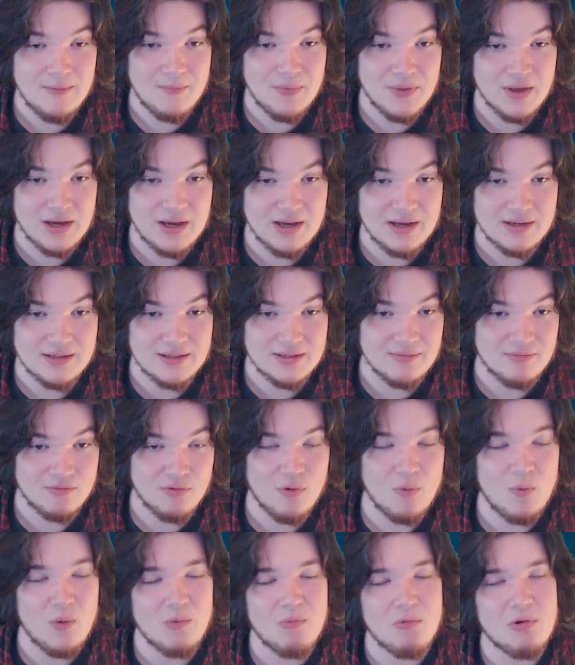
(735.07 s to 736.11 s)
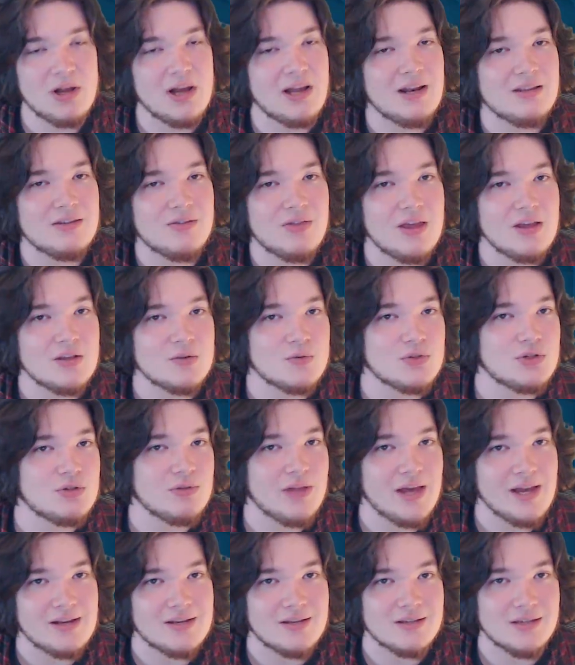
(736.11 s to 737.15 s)
What kind of things would you
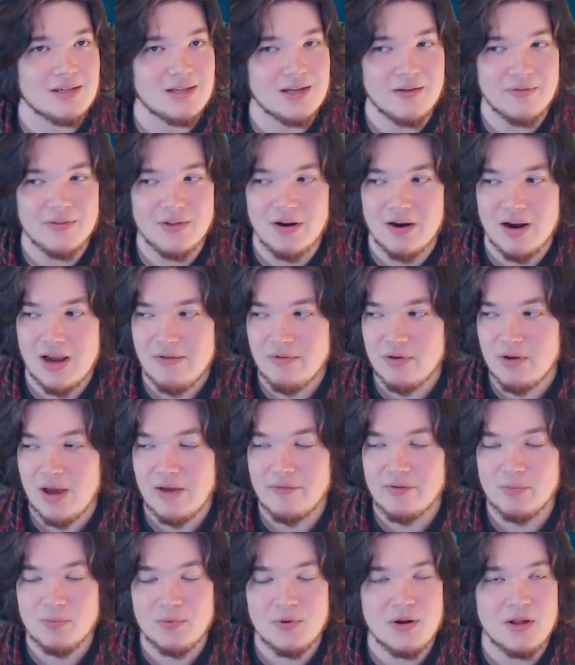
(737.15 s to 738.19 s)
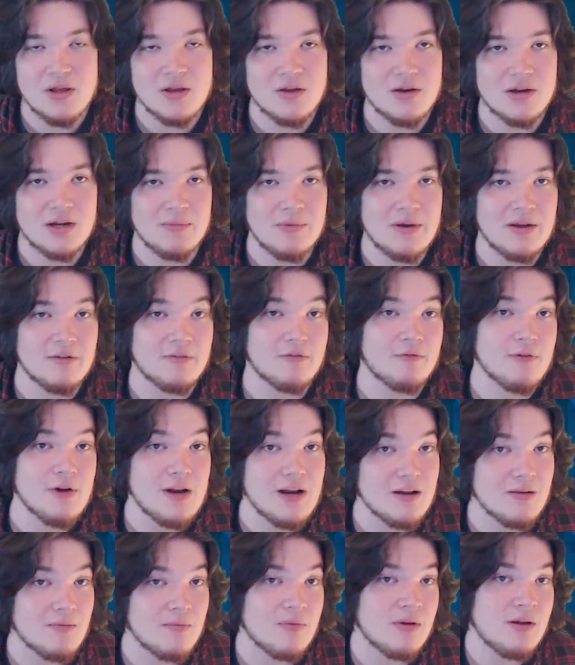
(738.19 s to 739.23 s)
like to see on there? I have a pretty good amount of
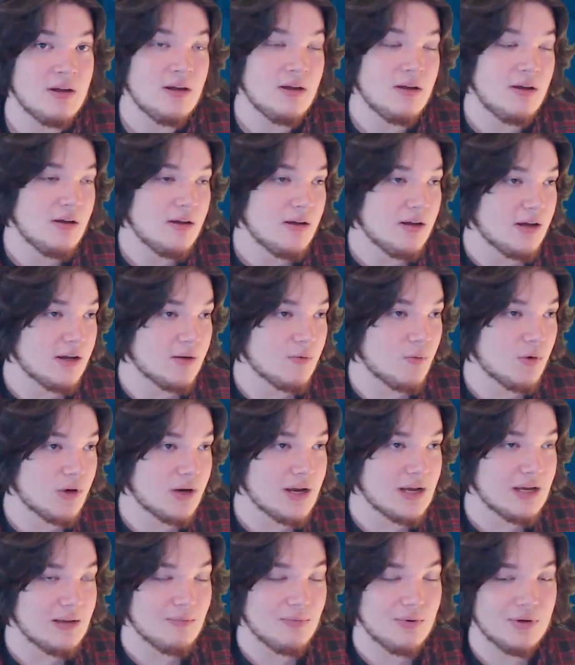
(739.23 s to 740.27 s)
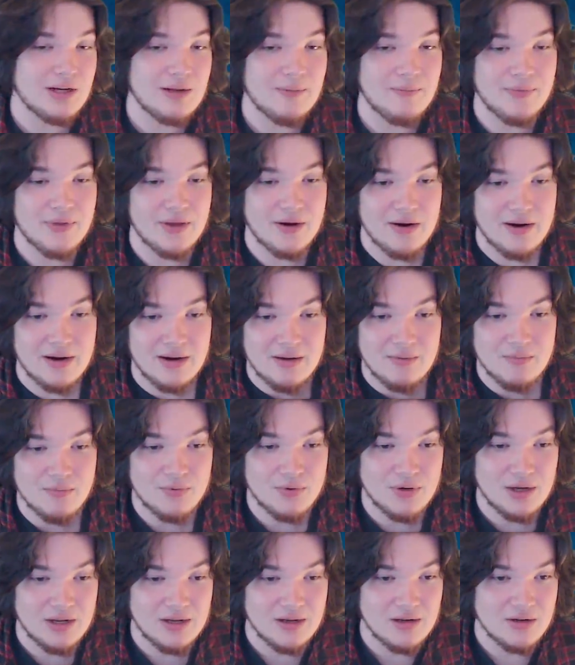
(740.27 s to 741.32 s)
freedom on what I can put up there. I can
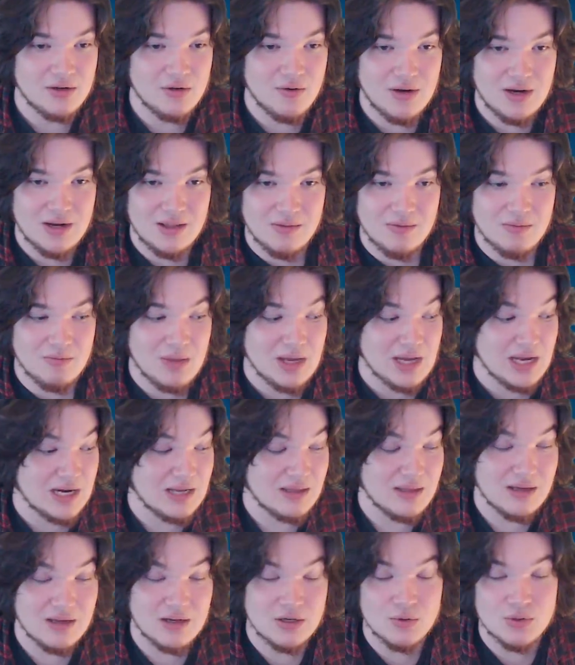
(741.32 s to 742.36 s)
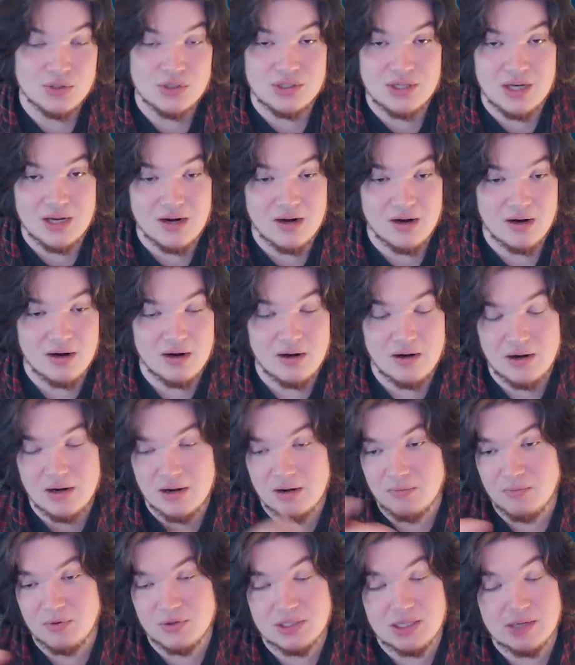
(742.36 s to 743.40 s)
put make anything into a sticker. You
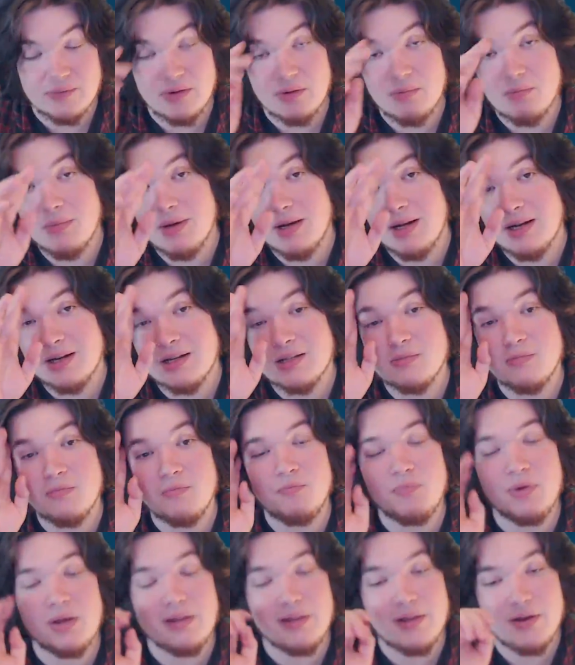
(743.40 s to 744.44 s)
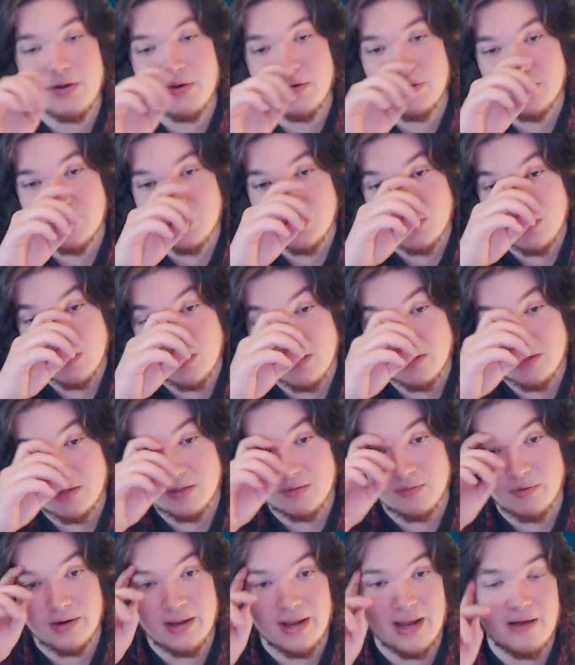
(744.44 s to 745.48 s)
can put stuff on mugs, pillows,
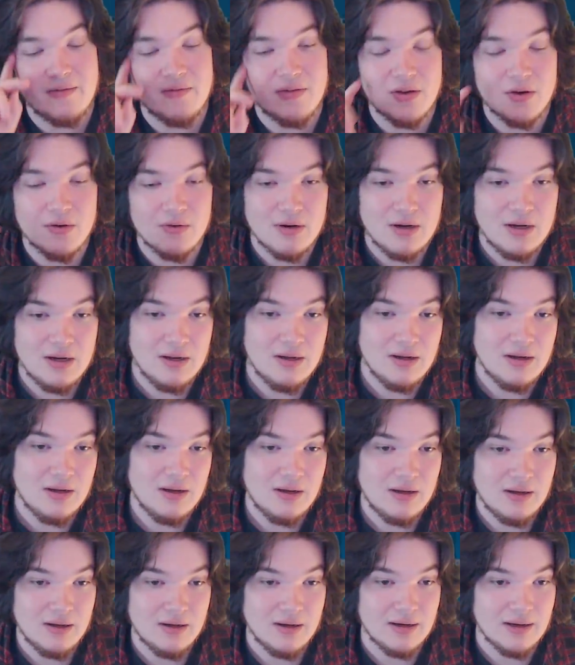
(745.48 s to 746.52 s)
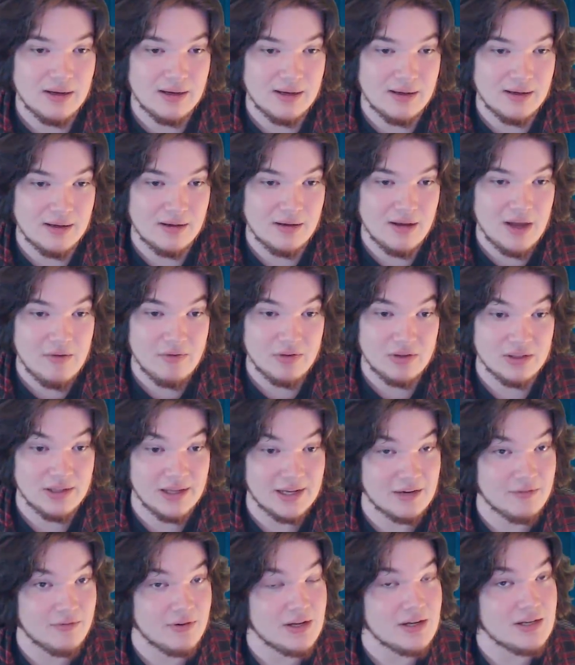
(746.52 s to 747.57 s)
shirts, what have you. I have a
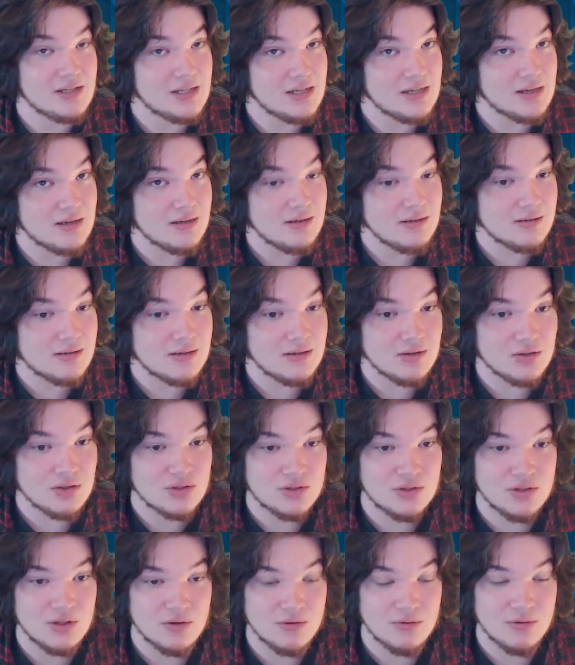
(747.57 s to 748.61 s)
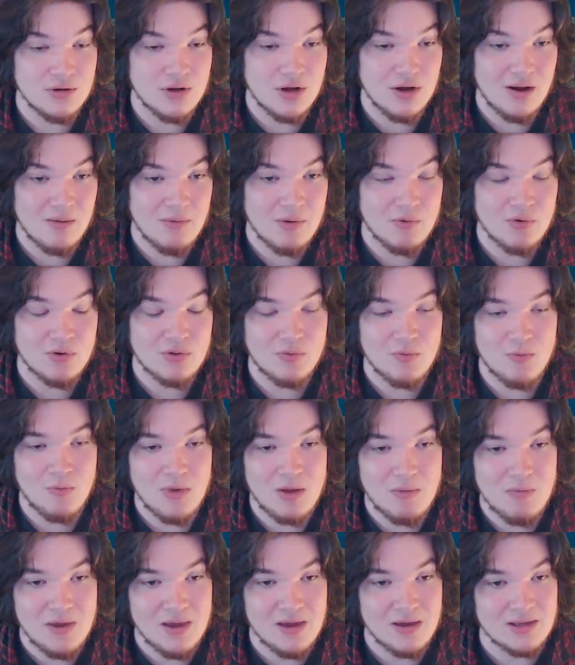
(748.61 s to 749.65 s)
lot of ideas. I just don't know. I mean, with
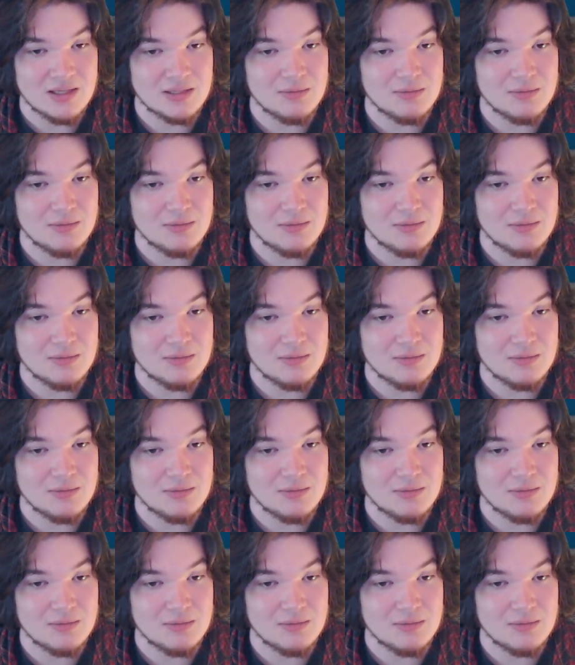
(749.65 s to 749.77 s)
me being